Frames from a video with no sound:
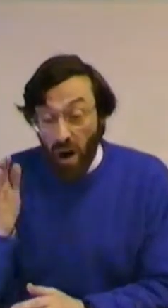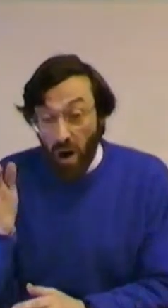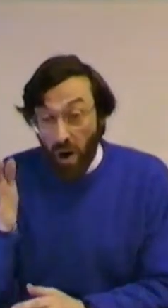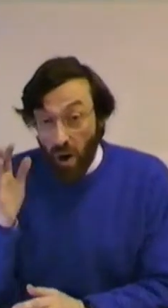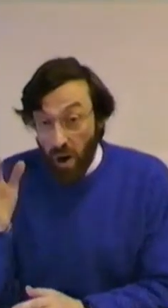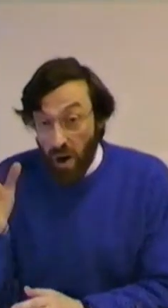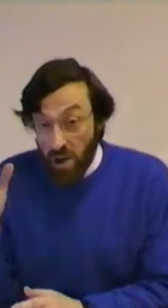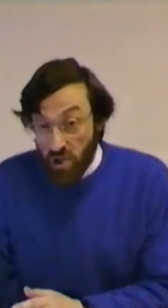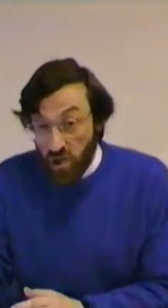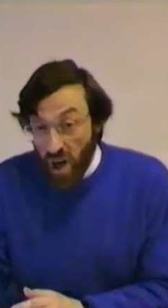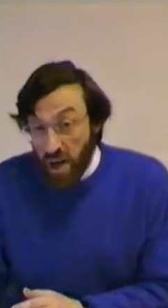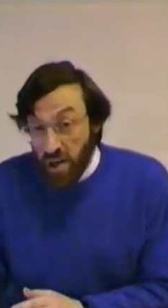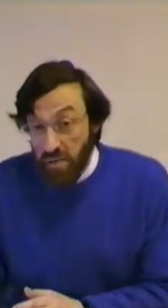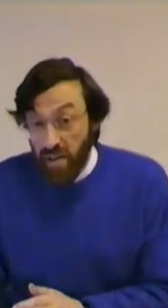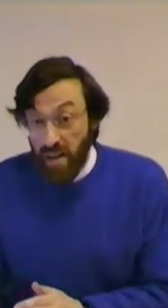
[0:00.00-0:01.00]
are
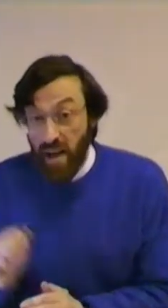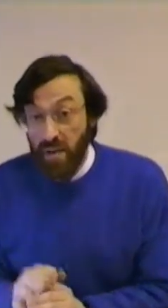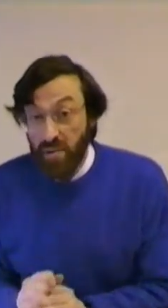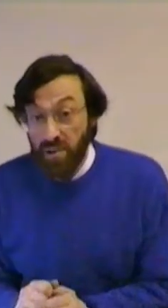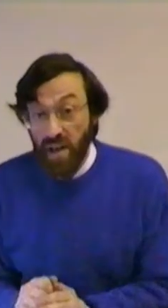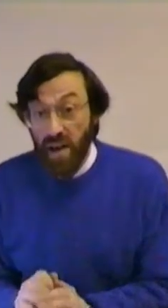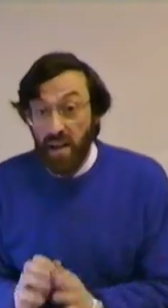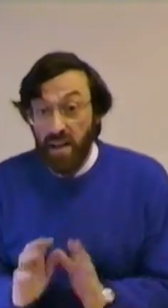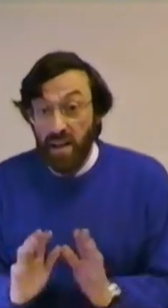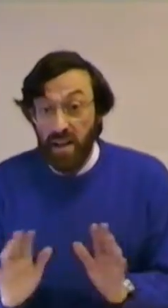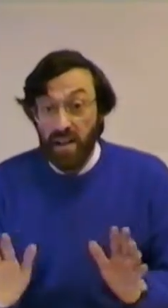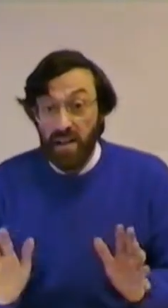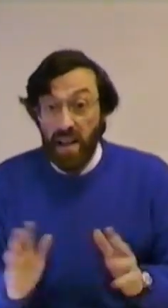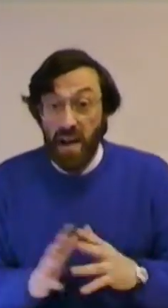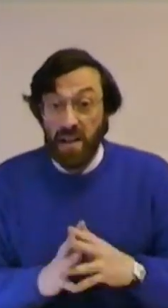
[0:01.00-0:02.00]
generally okay,
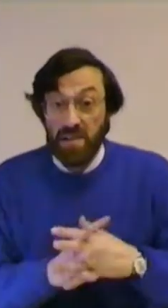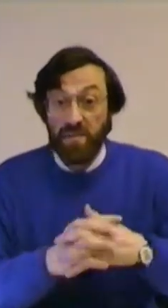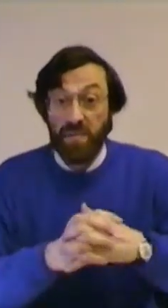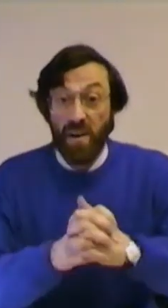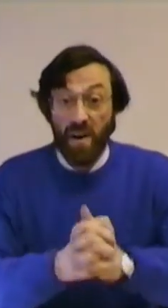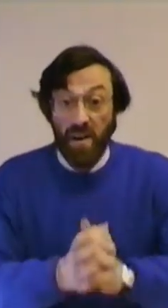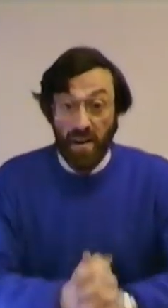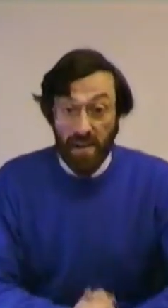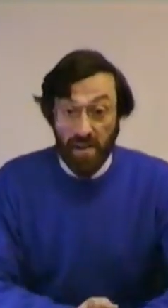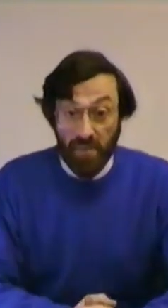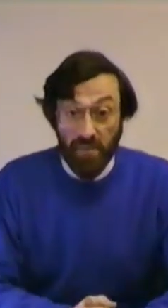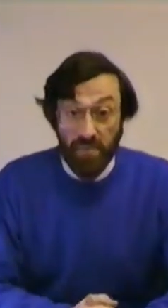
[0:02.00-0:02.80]
that's fine.